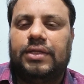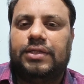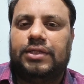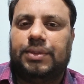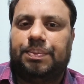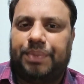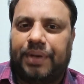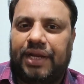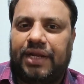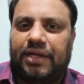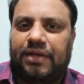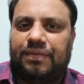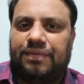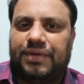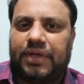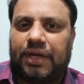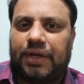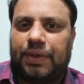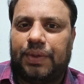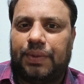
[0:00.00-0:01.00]
the plaintiff
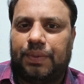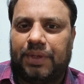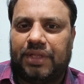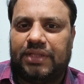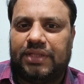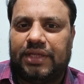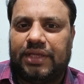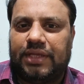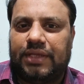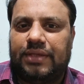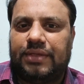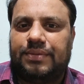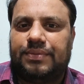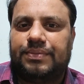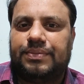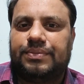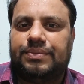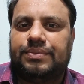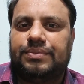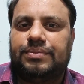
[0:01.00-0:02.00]
can do one thing.
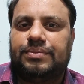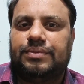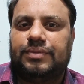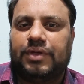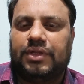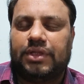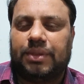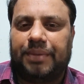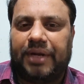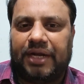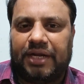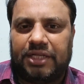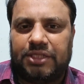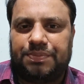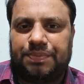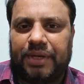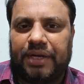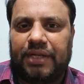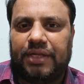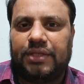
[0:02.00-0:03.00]
When the matter is
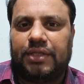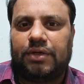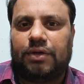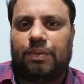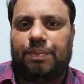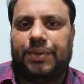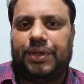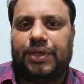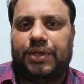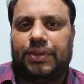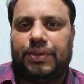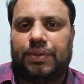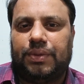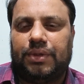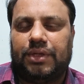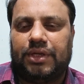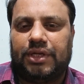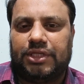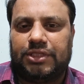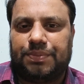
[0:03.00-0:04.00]
pending in the competent
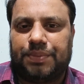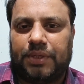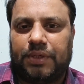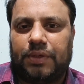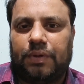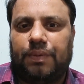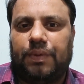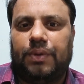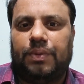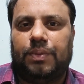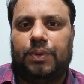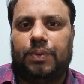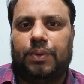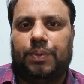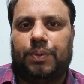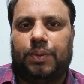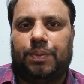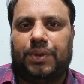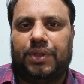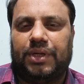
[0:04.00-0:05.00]
court in respect of immovable
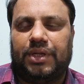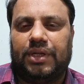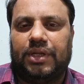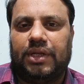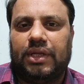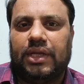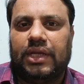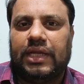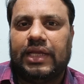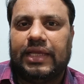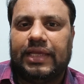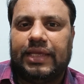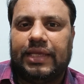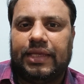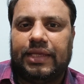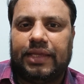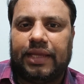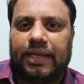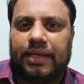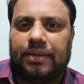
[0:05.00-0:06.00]
property,
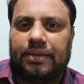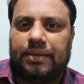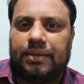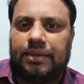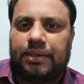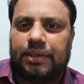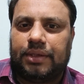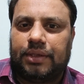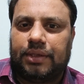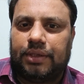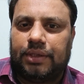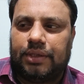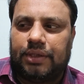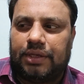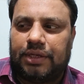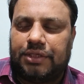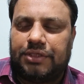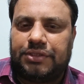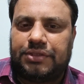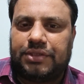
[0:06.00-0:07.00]
he can
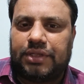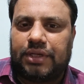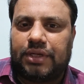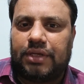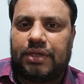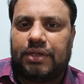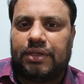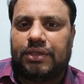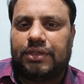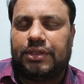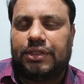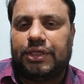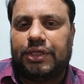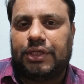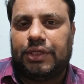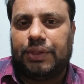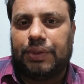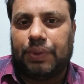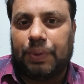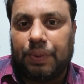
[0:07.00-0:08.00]
register
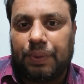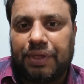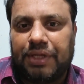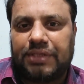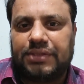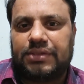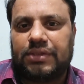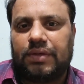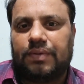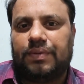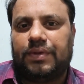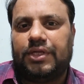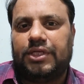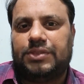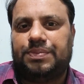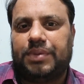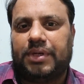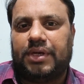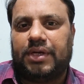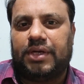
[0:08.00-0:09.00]
the notice of
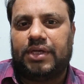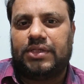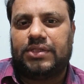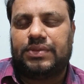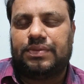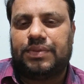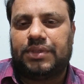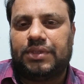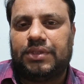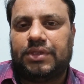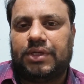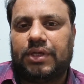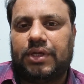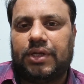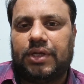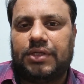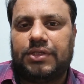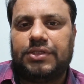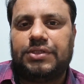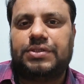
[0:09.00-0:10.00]
lease pendants with the
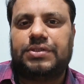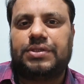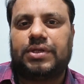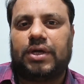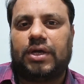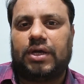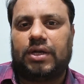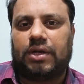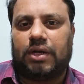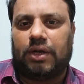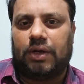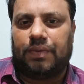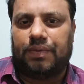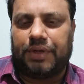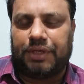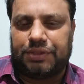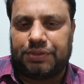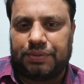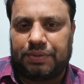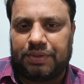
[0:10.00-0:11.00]
registrar of
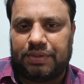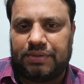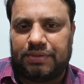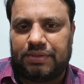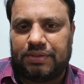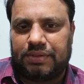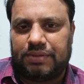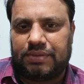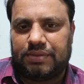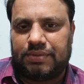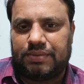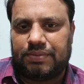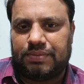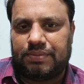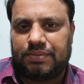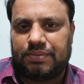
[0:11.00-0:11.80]
assurances.